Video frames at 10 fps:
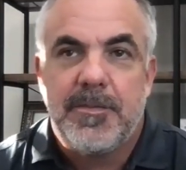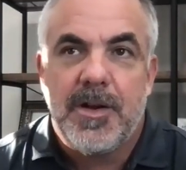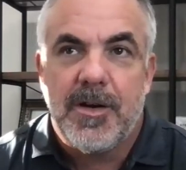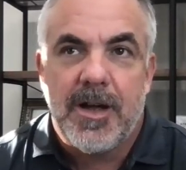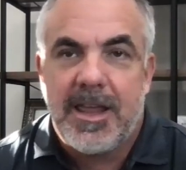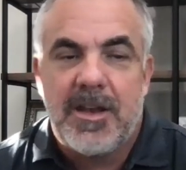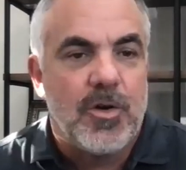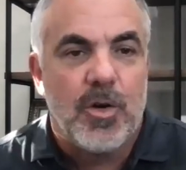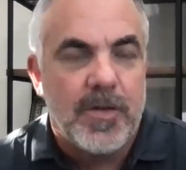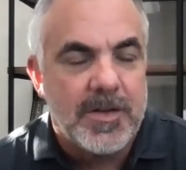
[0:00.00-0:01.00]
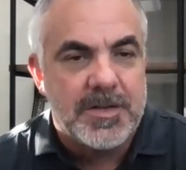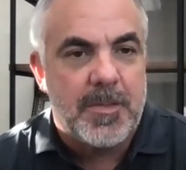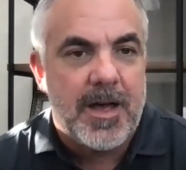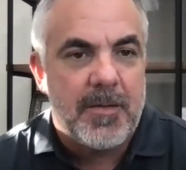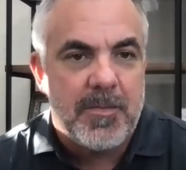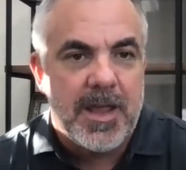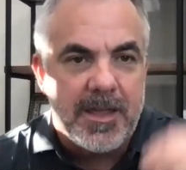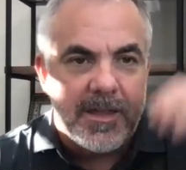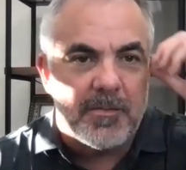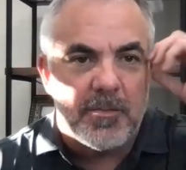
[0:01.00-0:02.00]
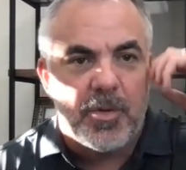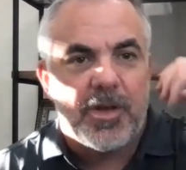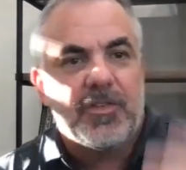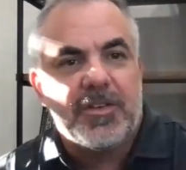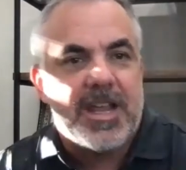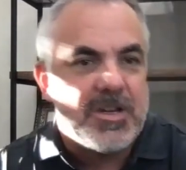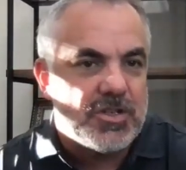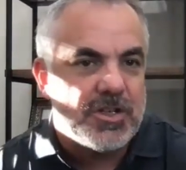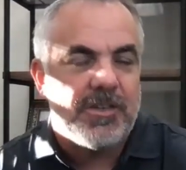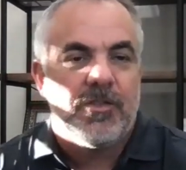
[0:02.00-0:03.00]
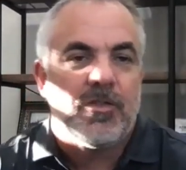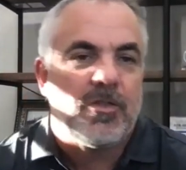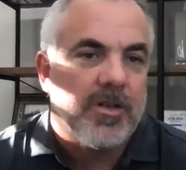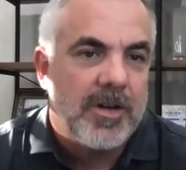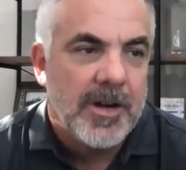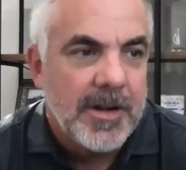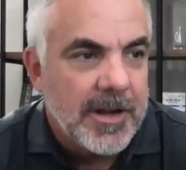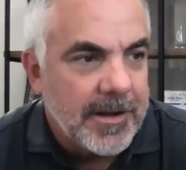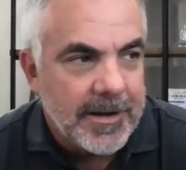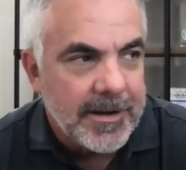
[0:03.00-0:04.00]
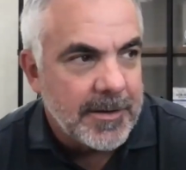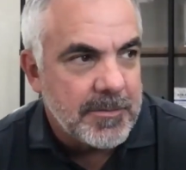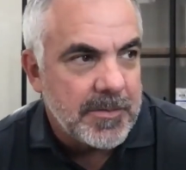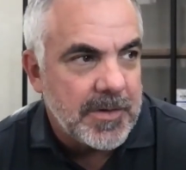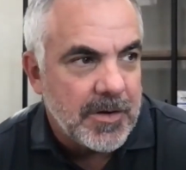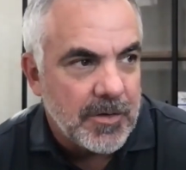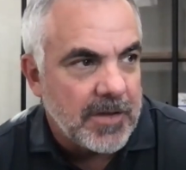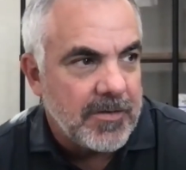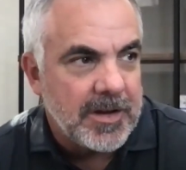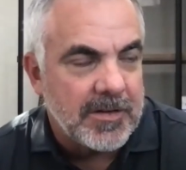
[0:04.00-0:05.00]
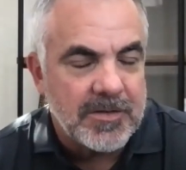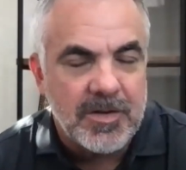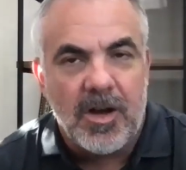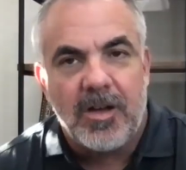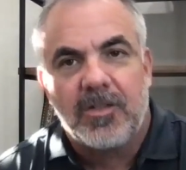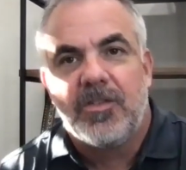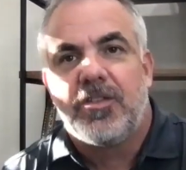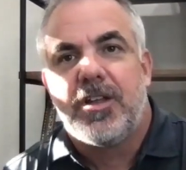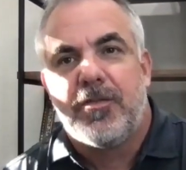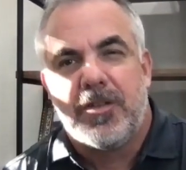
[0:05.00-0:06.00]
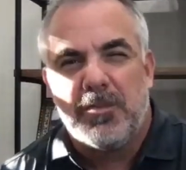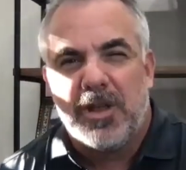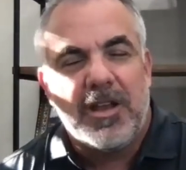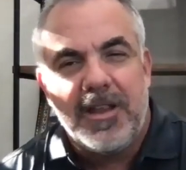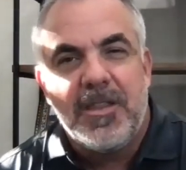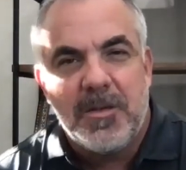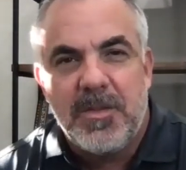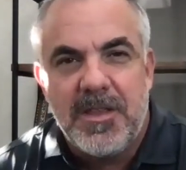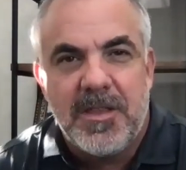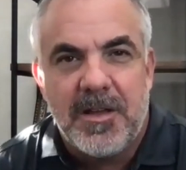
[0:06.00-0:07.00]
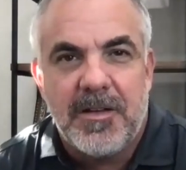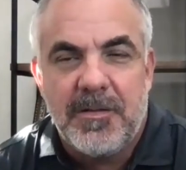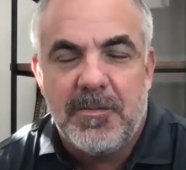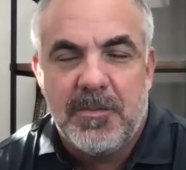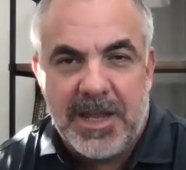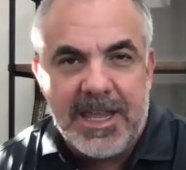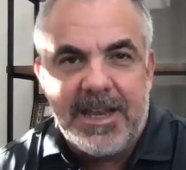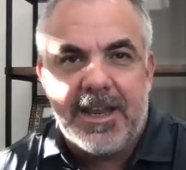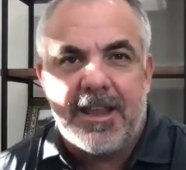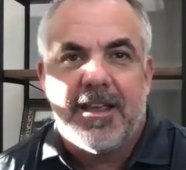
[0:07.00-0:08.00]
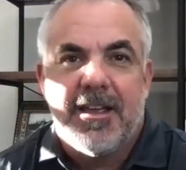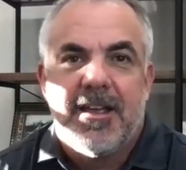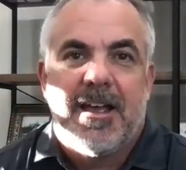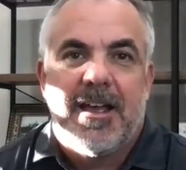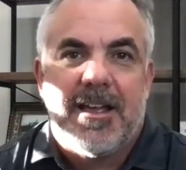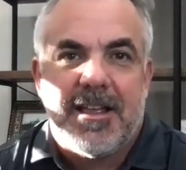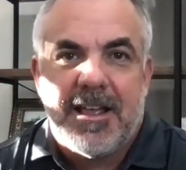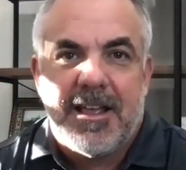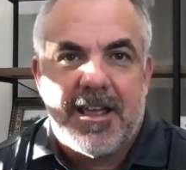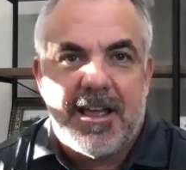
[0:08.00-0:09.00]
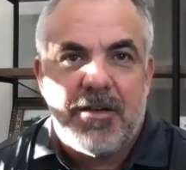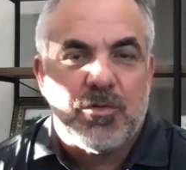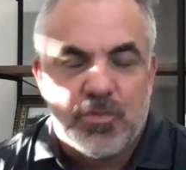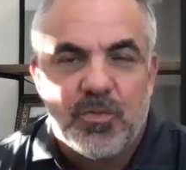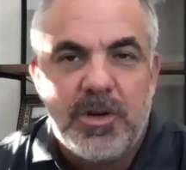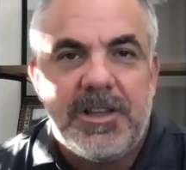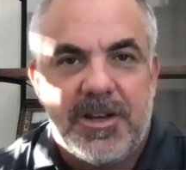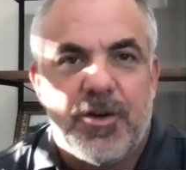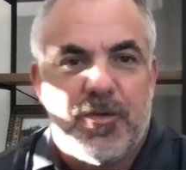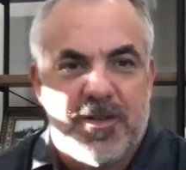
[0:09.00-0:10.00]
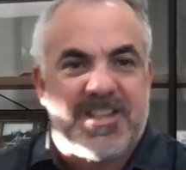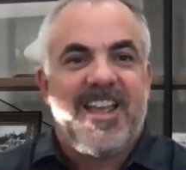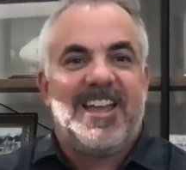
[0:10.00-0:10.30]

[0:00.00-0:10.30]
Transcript: I get nervous about making presentations or, giving talks and stuff. But in the beginning, I was really nervous.